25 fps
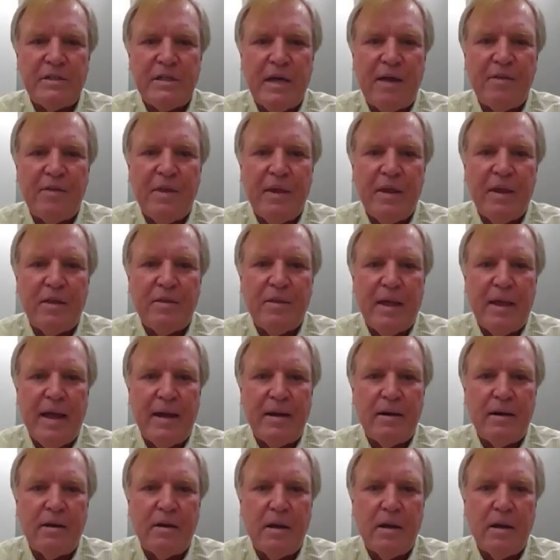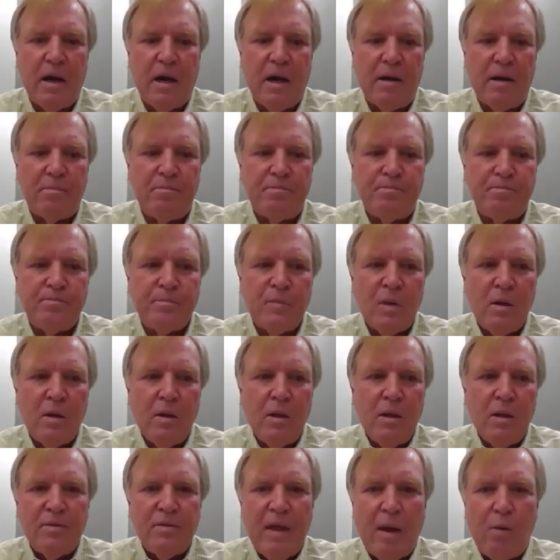I think that
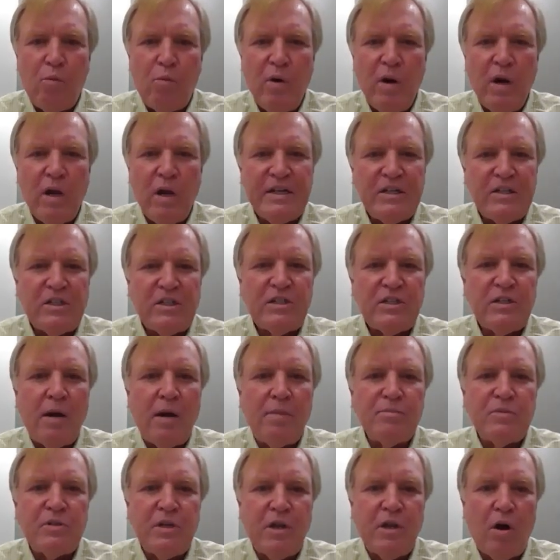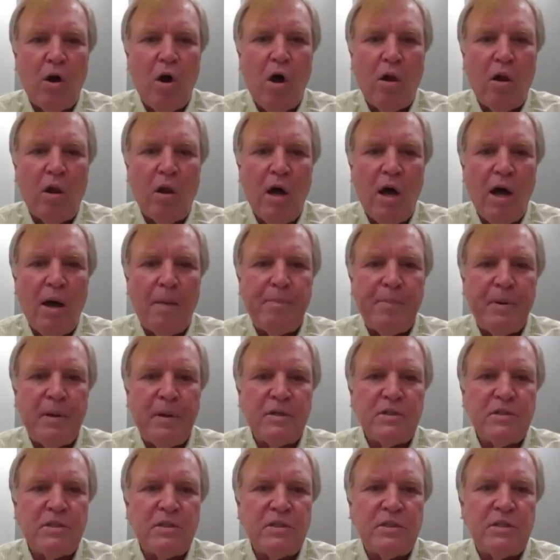that really sums it all up
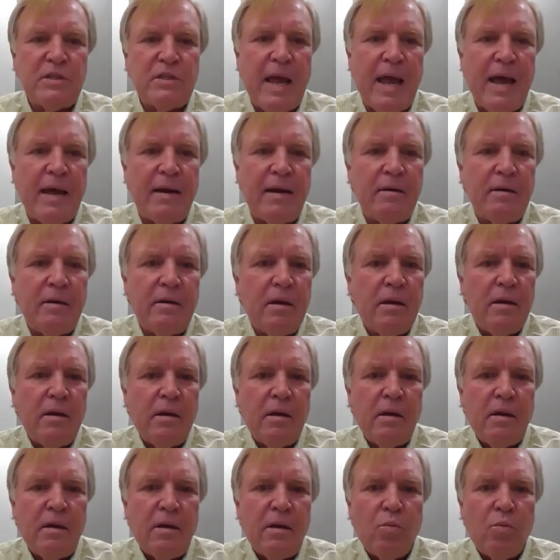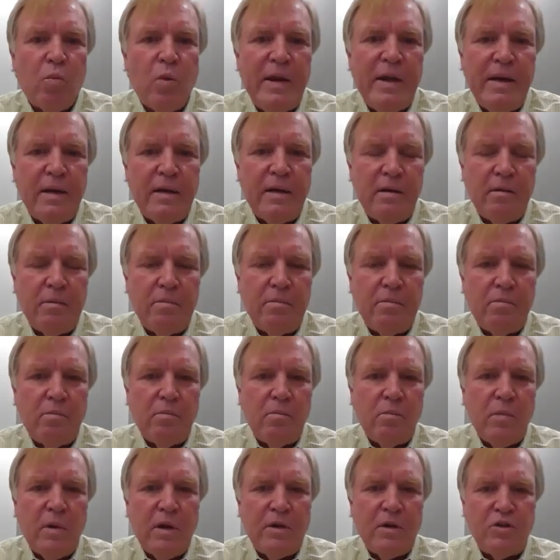is that we didn't,
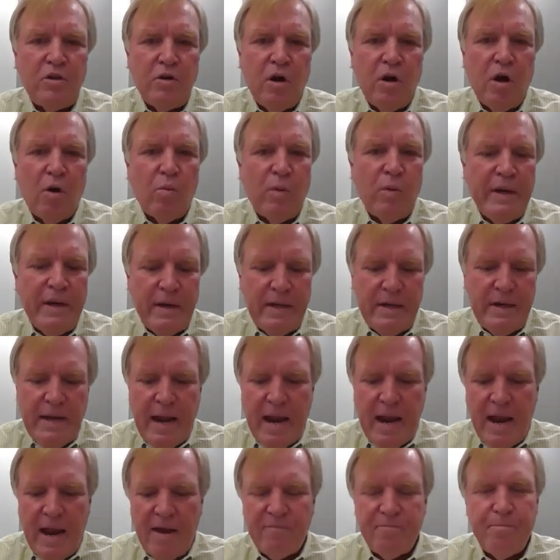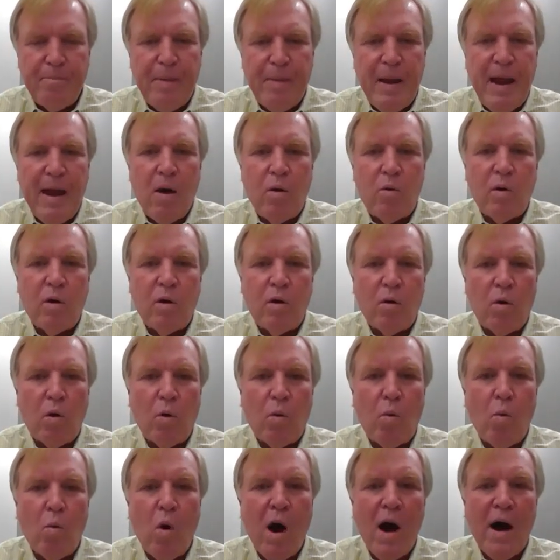as you know, we didn't have power
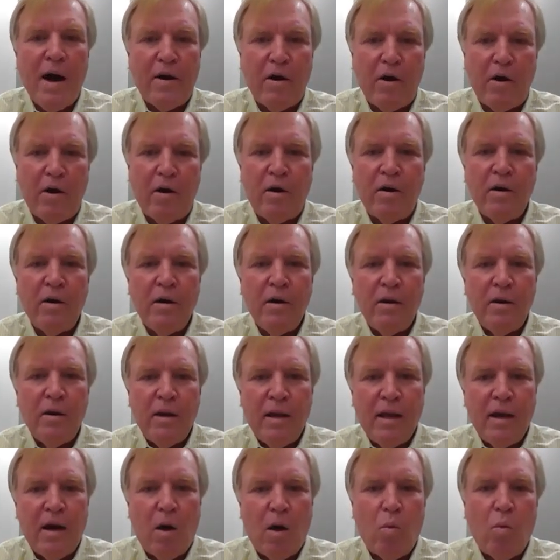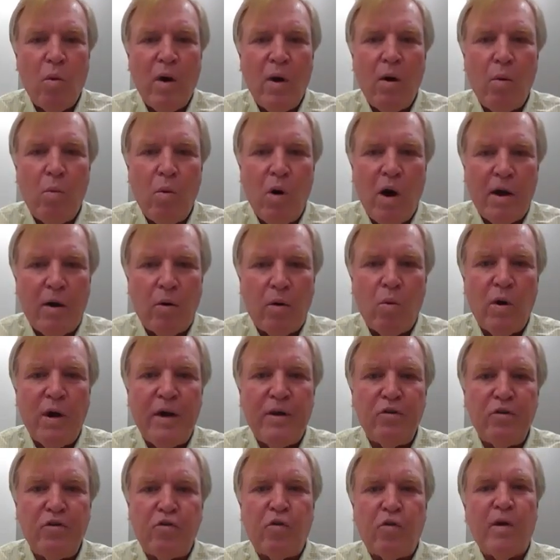or water, and our well water
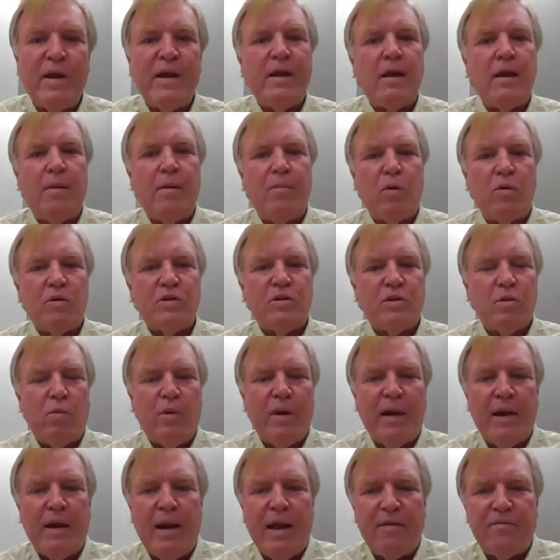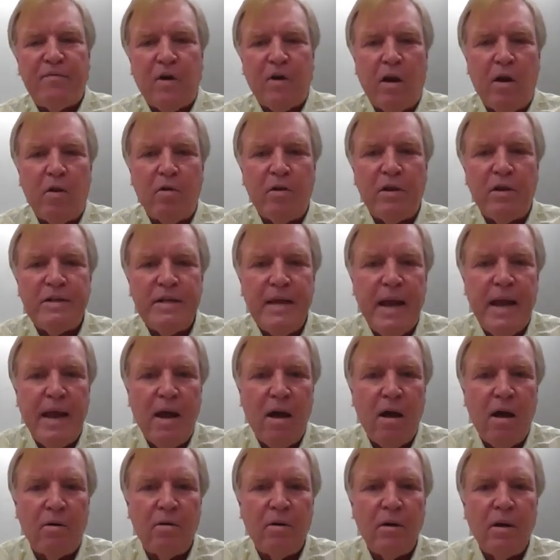wasn't drinkable. So we had to have to go to
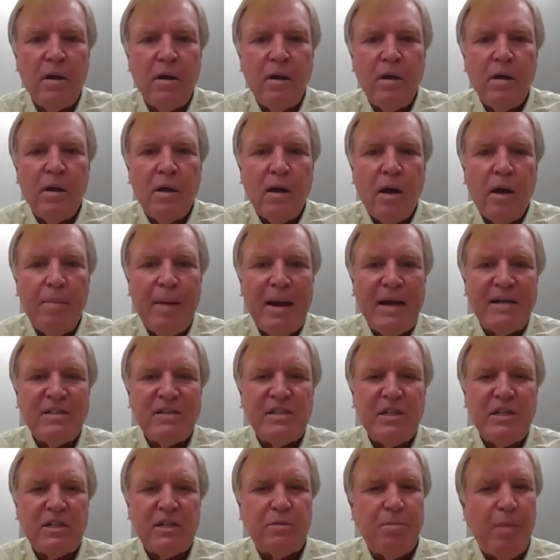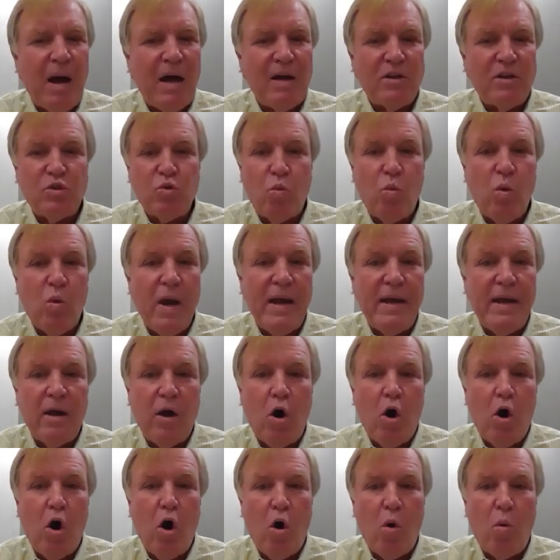town about 6 miles away to
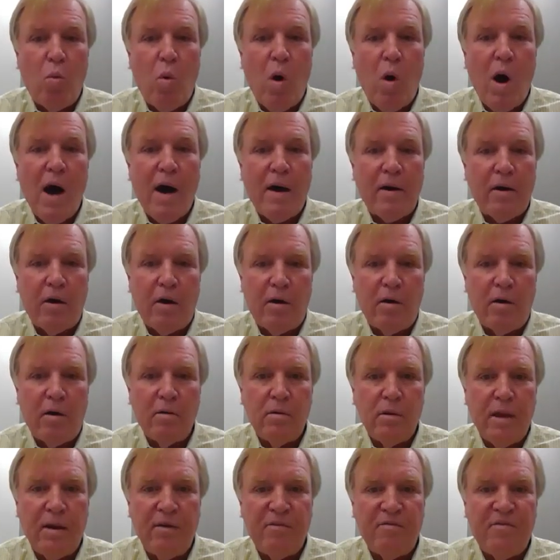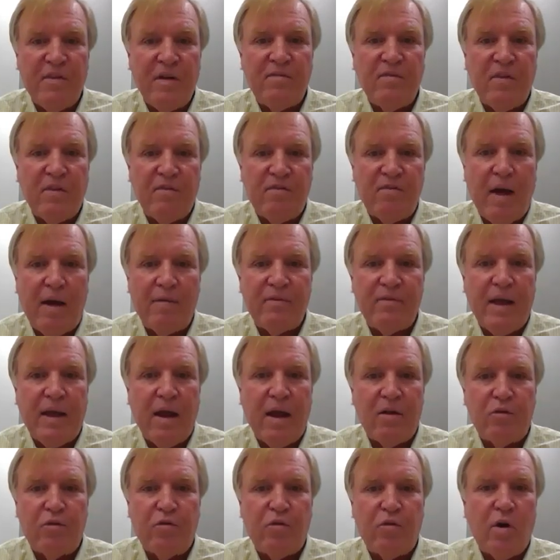haul water in
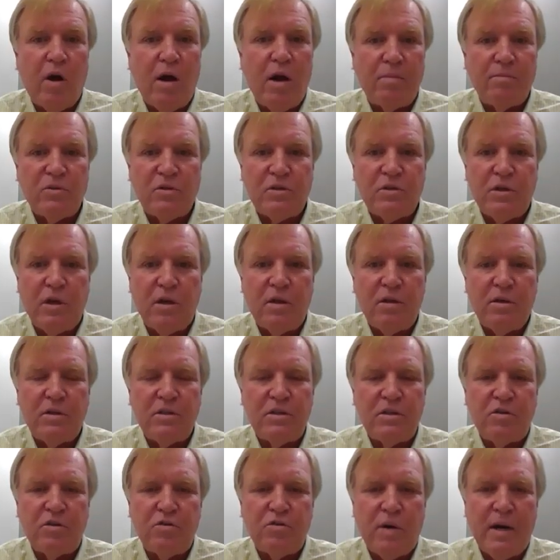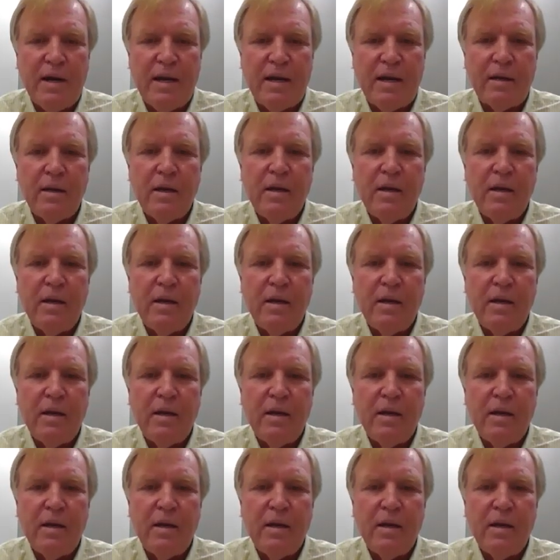55-gallon drums to drink.